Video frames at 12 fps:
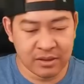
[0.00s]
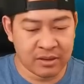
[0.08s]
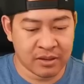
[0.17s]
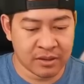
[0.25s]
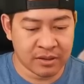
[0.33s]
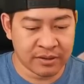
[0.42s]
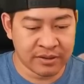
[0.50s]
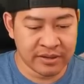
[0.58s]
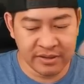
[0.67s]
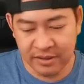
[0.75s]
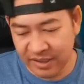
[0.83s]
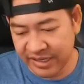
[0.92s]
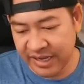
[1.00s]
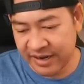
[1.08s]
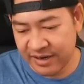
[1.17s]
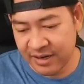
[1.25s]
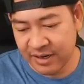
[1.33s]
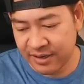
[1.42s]
are,
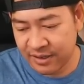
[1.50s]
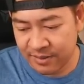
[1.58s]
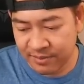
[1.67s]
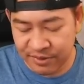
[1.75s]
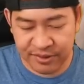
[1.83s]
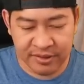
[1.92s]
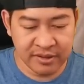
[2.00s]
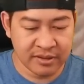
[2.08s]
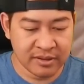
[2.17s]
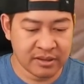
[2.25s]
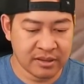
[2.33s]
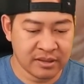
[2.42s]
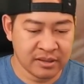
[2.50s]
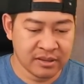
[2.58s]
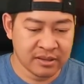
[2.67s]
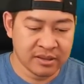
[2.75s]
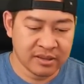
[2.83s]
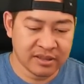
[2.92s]
again, not numbered.
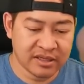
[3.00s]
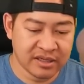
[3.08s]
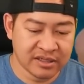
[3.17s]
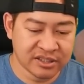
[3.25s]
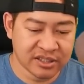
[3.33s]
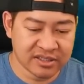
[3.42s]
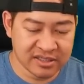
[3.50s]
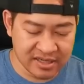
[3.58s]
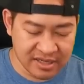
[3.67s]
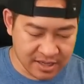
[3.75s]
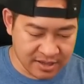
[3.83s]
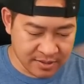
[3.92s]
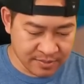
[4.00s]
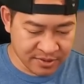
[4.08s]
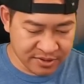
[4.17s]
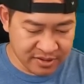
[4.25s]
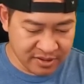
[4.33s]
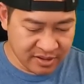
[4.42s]
The Keon Johnson not
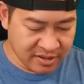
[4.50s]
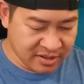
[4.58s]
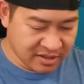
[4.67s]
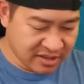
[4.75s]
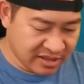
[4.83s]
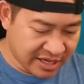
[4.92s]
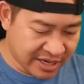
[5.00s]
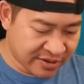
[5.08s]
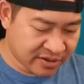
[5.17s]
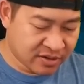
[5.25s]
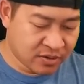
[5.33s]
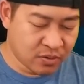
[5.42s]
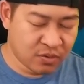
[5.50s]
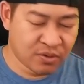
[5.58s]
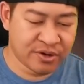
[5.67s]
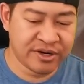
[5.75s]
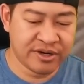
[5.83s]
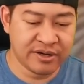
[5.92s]
numbered. The Eric
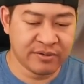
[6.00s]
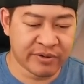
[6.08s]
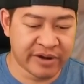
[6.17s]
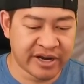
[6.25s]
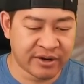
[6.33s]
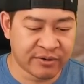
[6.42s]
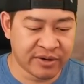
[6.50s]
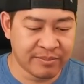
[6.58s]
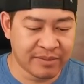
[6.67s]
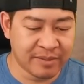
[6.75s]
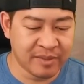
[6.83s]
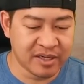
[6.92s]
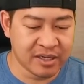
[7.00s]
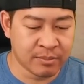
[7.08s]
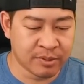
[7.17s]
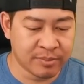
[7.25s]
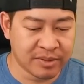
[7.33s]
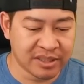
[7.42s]
Gordon red and green might be
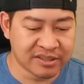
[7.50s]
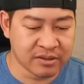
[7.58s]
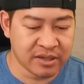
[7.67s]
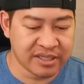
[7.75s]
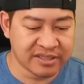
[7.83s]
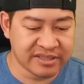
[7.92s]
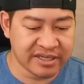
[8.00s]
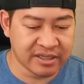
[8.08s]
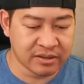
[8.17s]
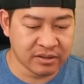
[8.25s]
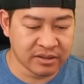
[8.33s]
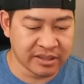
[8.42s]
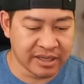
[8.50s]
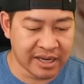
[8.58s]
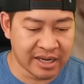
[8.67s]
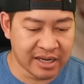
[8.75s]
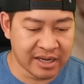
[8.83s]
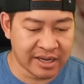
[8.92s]
numbered, but let's go ahead and take a look
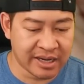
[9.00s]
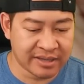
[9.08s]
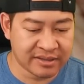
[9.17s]
at at